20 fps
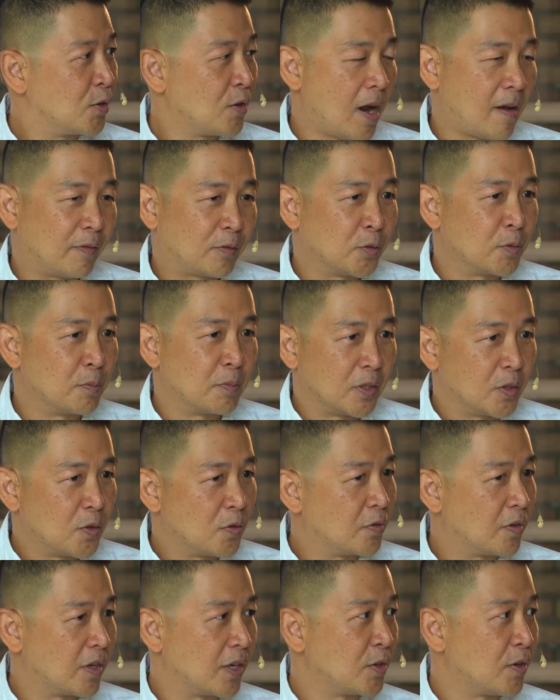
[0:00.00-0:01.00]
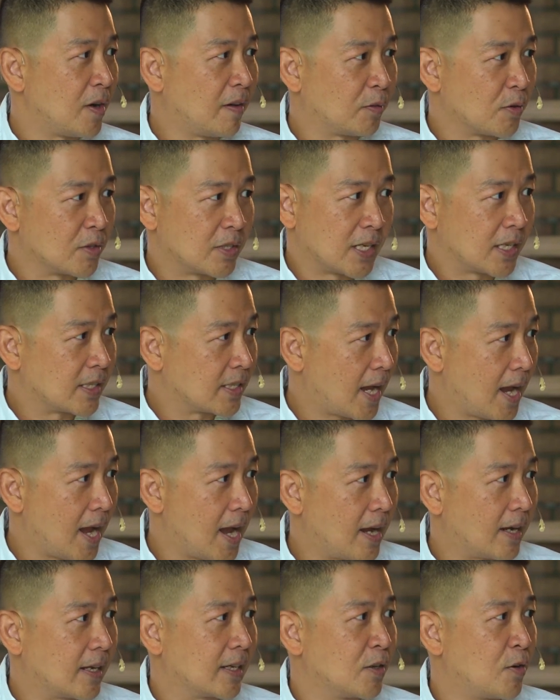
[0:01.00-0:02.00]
You don't have to maneuver, you don't have to zigzag,